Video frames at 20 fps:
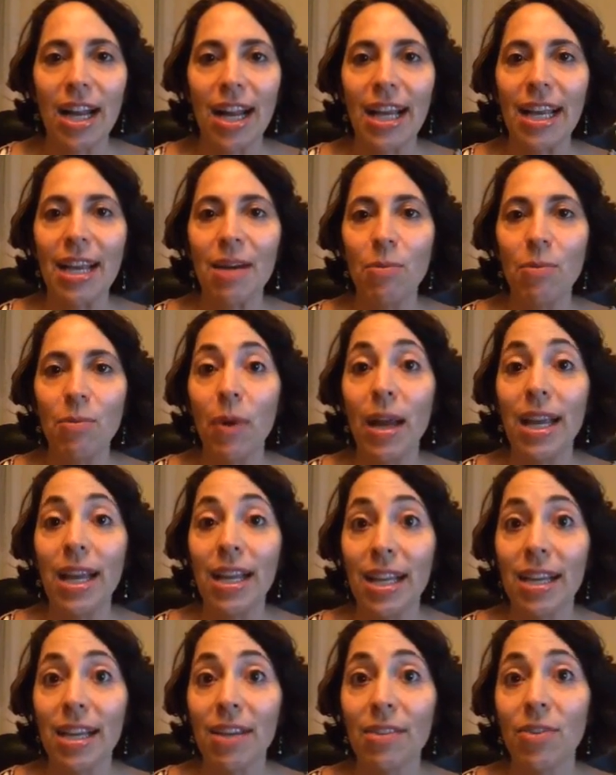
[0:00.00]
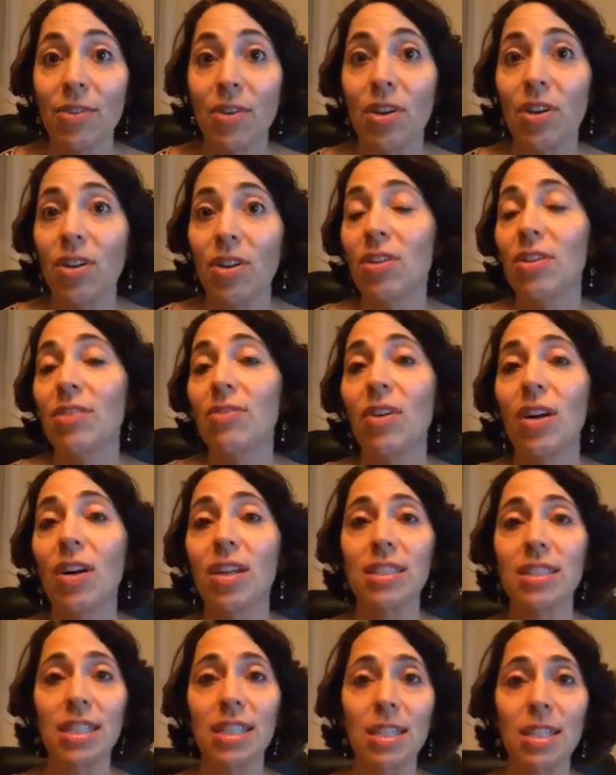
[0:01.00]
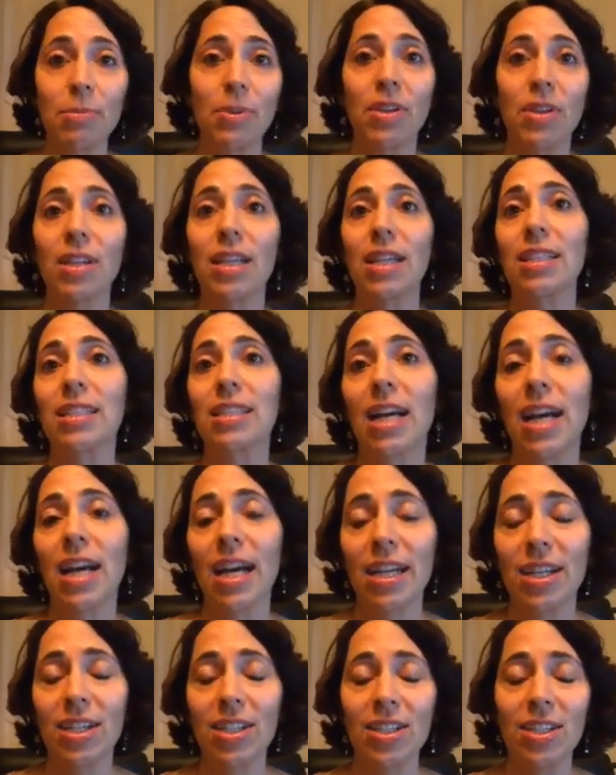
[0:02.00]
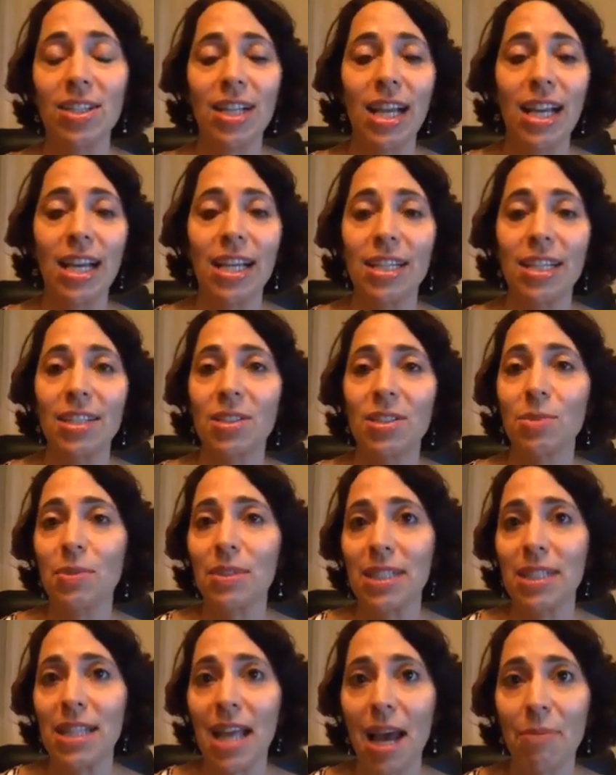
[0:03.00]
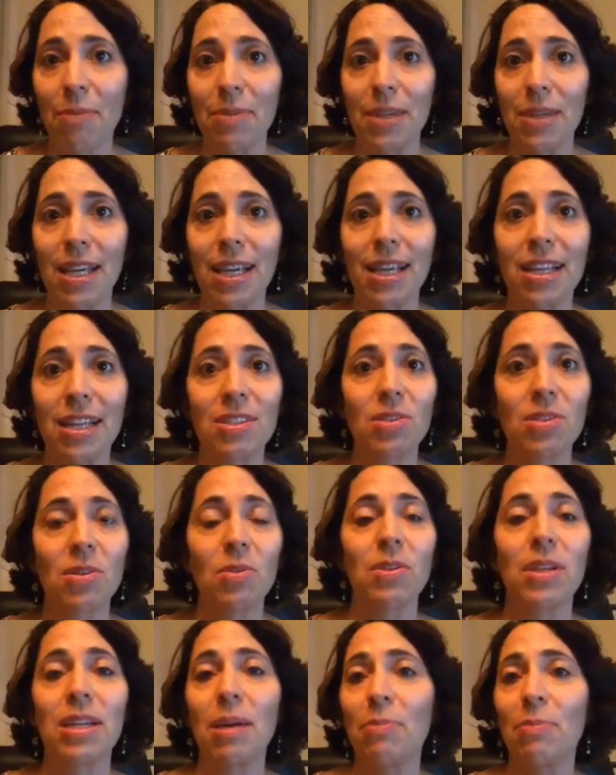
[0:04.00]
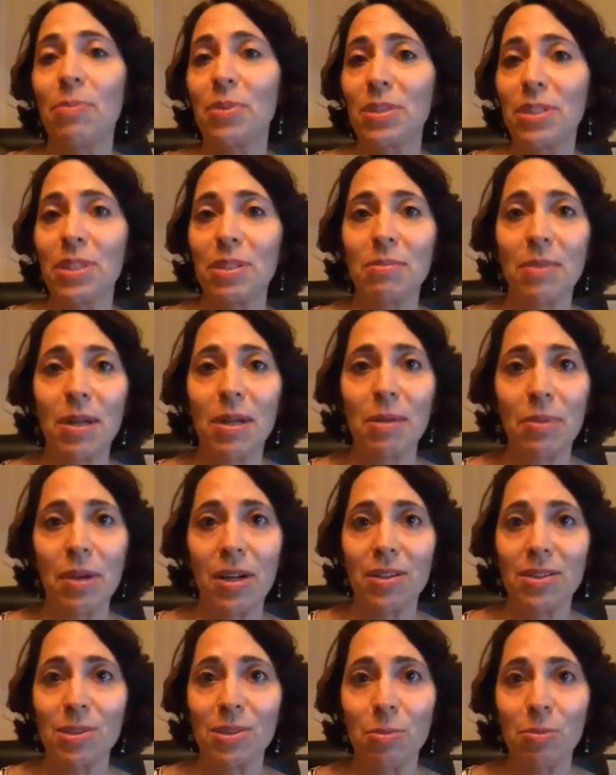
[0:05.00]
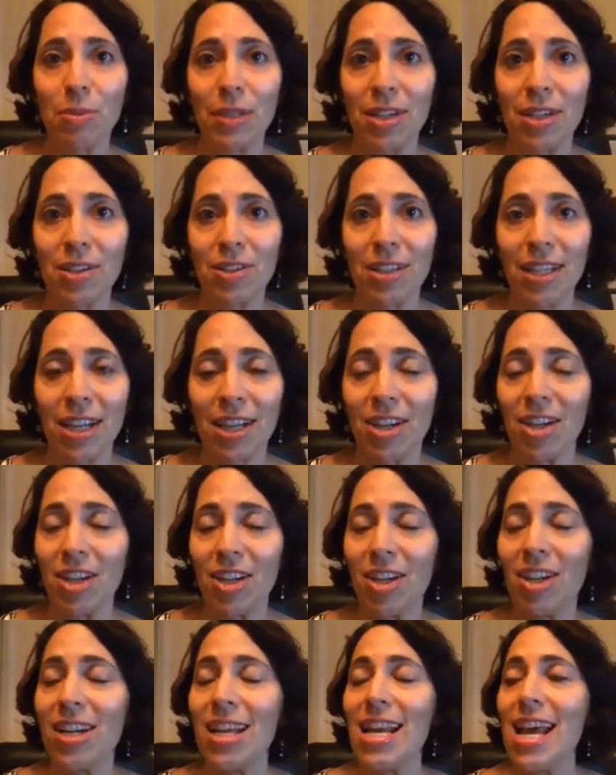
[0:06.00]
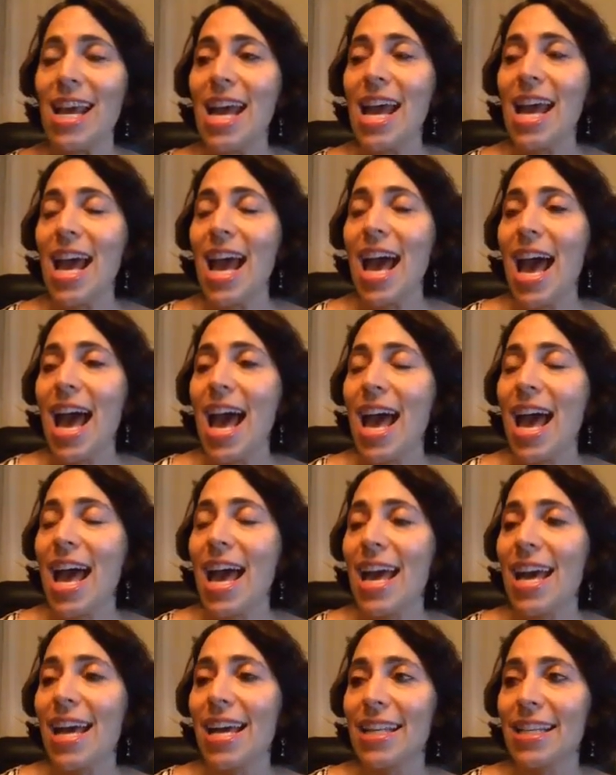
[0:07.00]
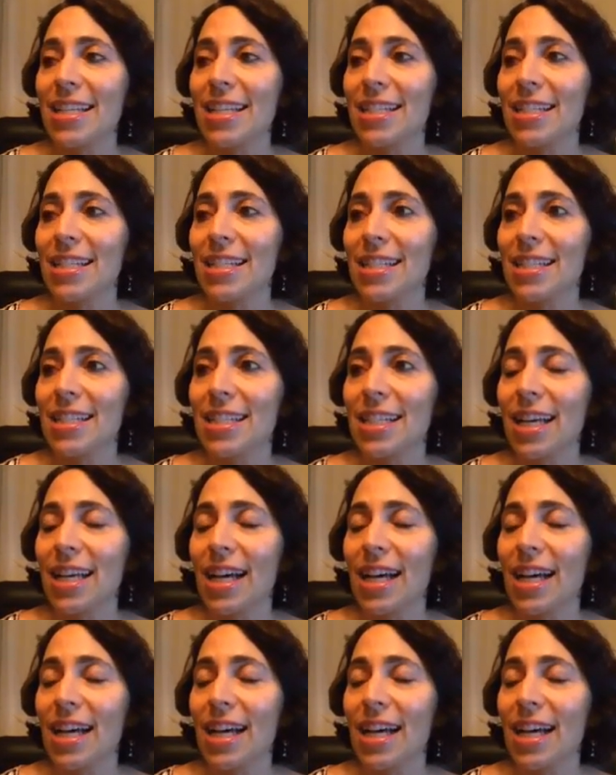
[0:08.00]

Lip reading: and I kept waiting for her to fall asleep or her to get tired, and it just wasn't happening. And so it kept pushing my Periscope later and later. And